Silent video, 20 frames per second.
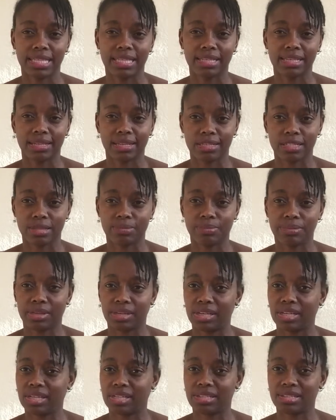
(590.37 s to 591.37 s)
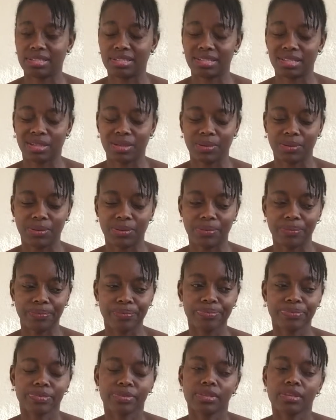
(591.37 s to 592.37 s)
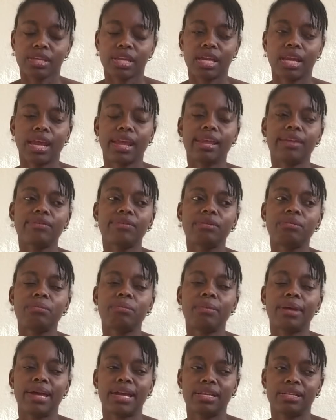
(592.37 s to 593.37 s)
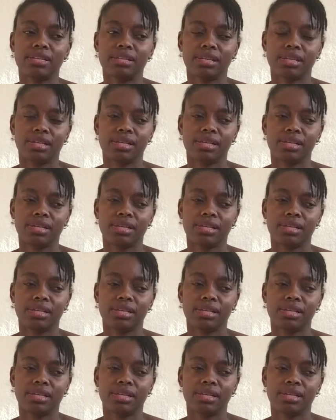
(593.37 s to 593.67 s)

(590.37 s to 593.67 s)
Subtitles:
experience. So, and I even met